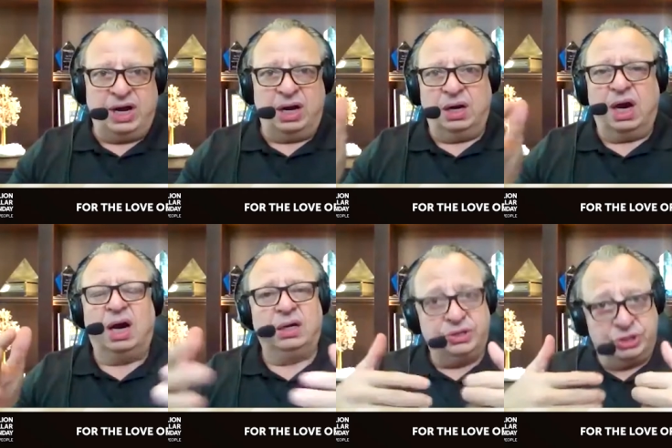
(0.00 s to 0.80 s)
our,
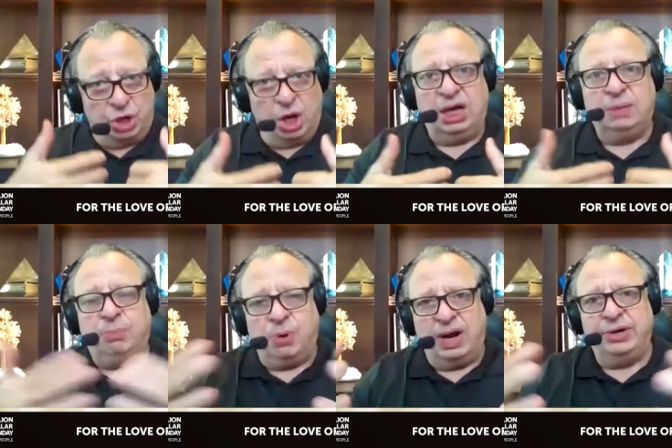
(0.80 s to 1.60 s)
our
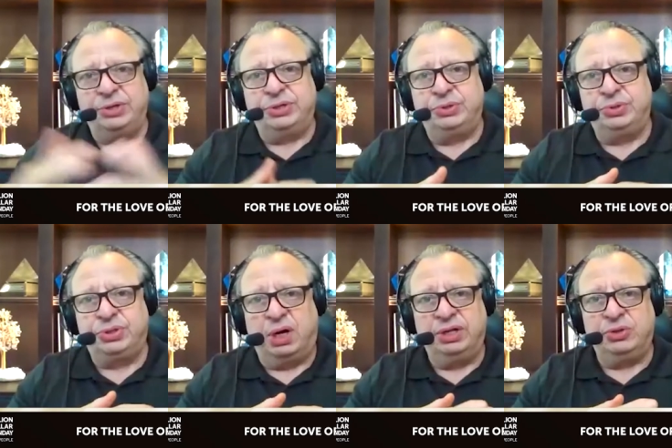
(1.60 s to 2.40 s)
talk prior to
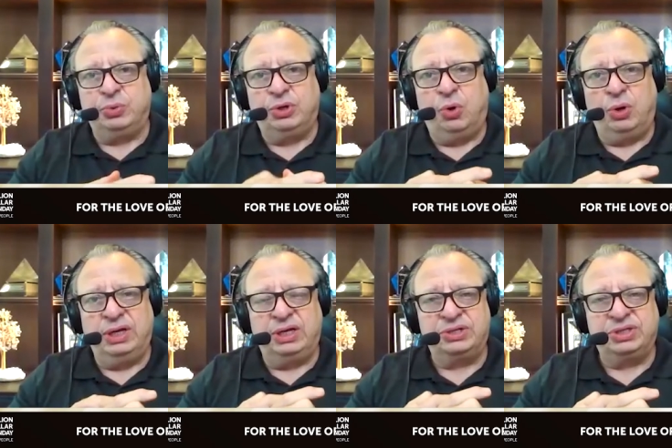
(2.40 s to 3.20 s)
starting the
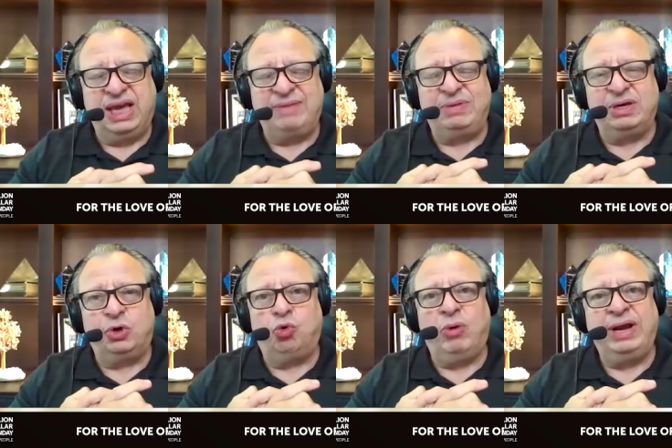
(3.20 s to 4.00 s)
recording because it gave me a
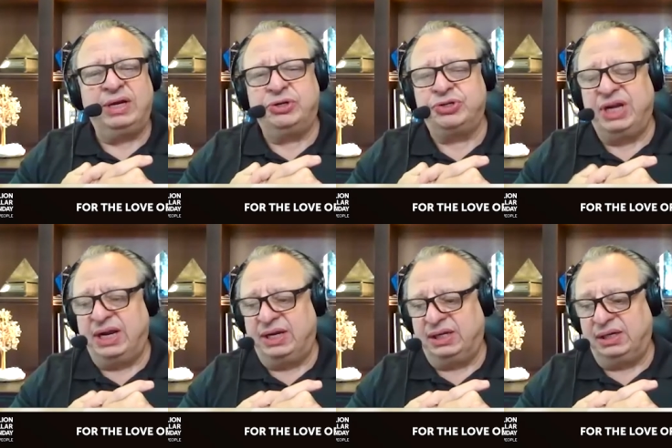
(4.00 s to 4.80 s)
great
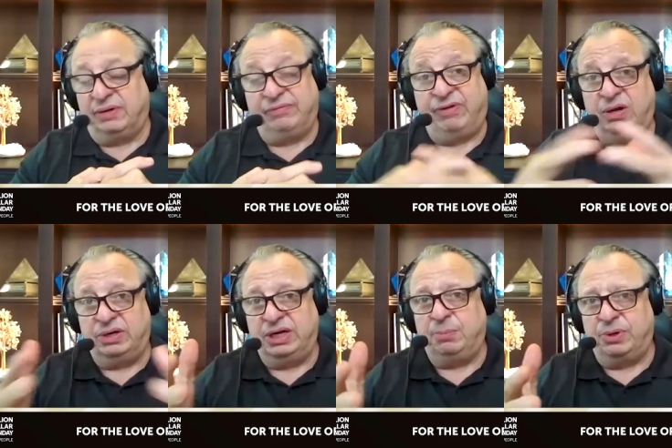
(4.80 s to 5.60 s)
understanding, a far
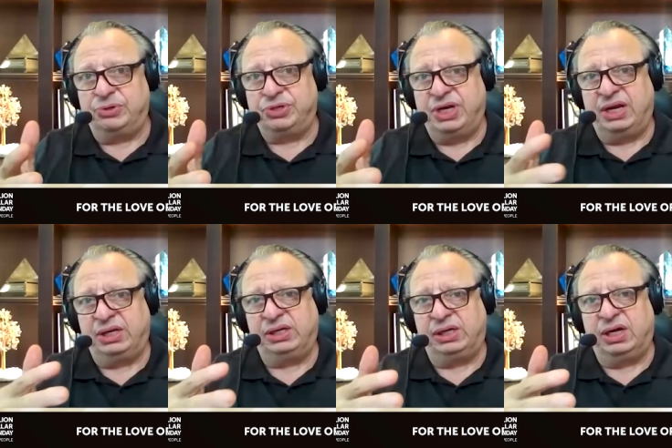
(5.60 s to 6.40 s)
deeper
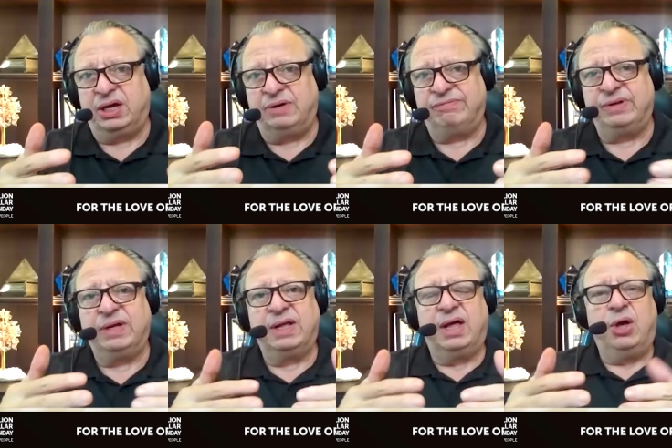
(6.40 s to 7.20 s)
understanding of
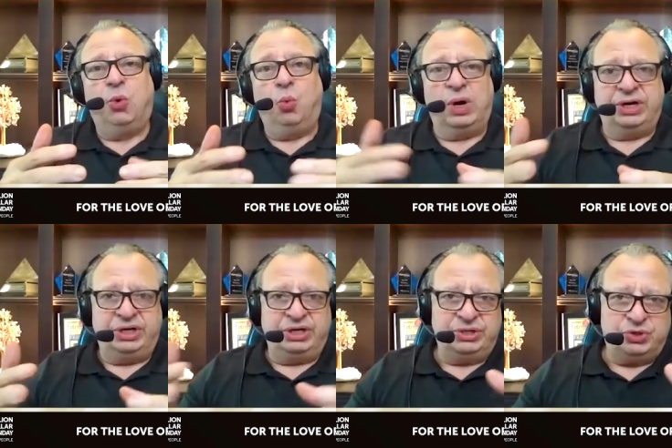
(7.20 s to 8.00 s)
what
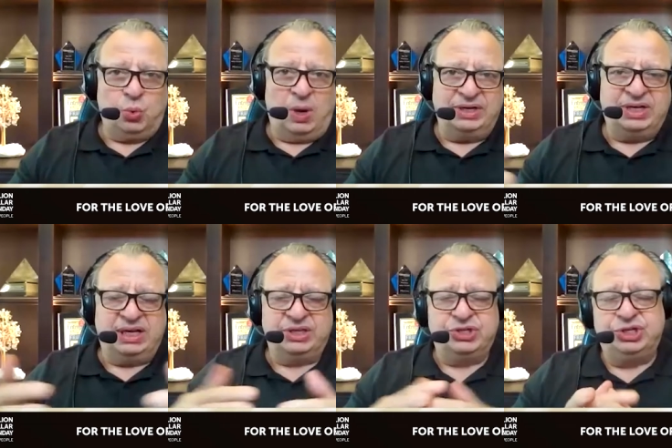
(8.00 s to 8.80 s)
it is
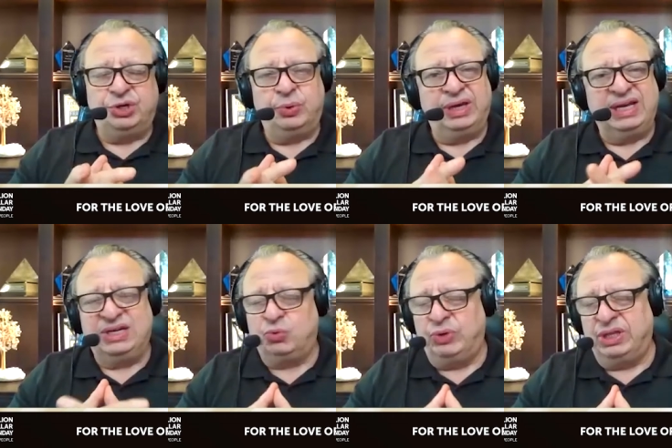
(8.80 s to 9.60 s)
SwineTech is doing, and
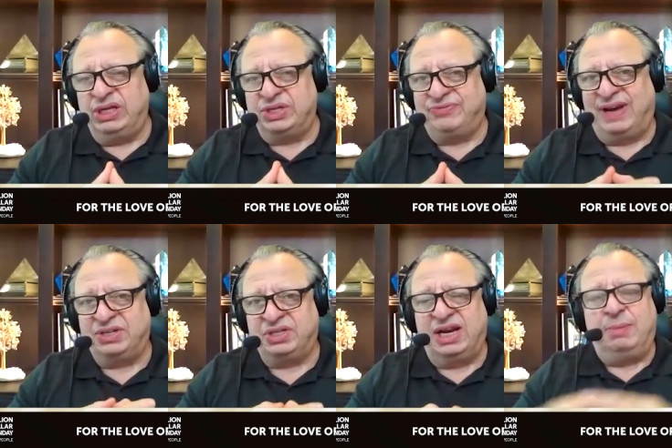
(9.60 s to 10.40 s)
it really is
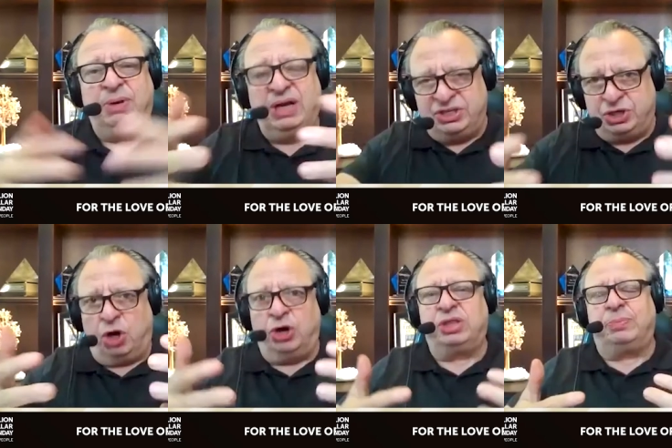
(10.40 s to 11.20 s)
fascinating. But let's
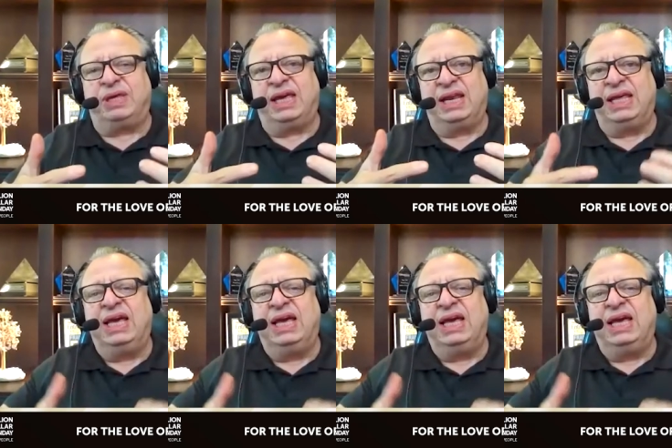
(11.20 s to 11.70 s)
start at the beginning.